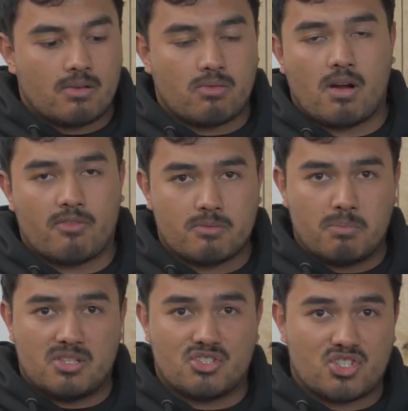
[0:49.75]

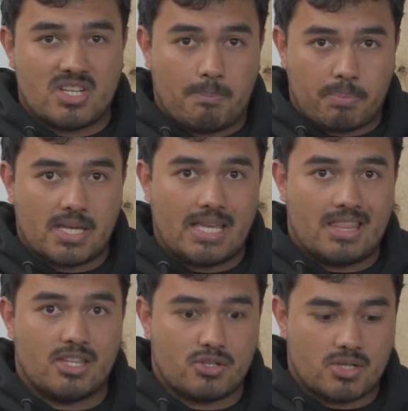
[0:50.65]
craftsmanship
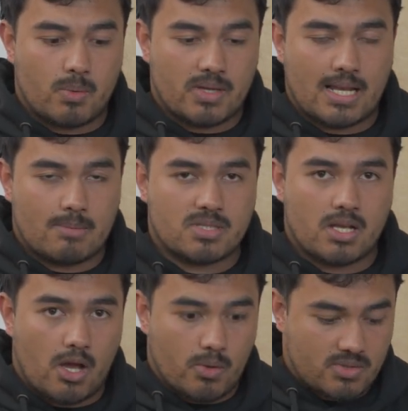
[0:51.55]
in the Shoei
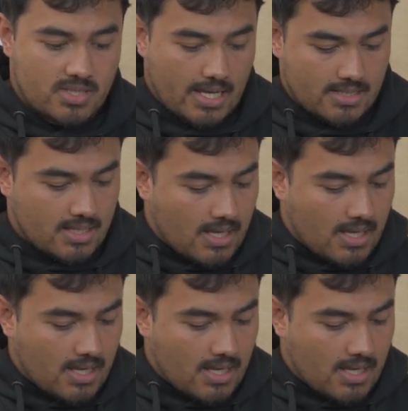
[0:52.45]
Glamster 06.